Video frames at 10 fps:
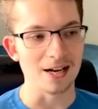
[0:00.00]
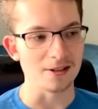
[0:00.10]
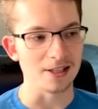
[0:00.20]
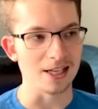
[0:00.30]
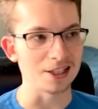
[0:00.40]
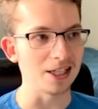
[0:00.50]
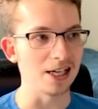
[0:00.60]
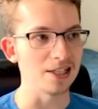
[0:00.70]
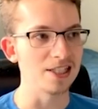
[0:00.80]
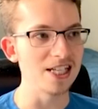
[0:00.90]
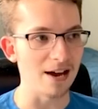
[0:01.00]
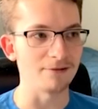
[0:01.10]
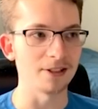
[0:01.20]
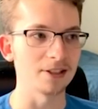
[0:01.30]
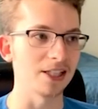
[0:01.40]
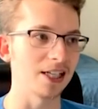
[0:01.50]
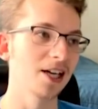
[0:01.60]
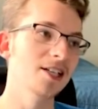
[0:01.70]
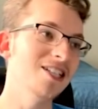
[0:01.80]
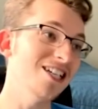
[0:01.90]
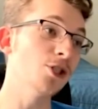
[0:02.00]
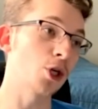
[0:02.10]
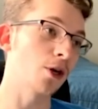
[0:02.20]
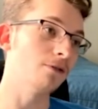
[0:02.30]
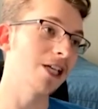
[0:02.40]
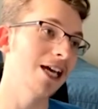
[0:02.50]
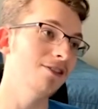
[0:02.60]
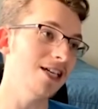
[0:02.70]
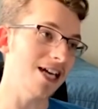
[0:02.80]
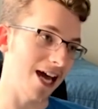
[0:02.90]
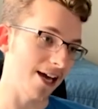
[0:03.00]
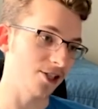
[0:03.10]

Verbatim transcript: doesn't know anything about the videos. As a matter of fact, in the video, he states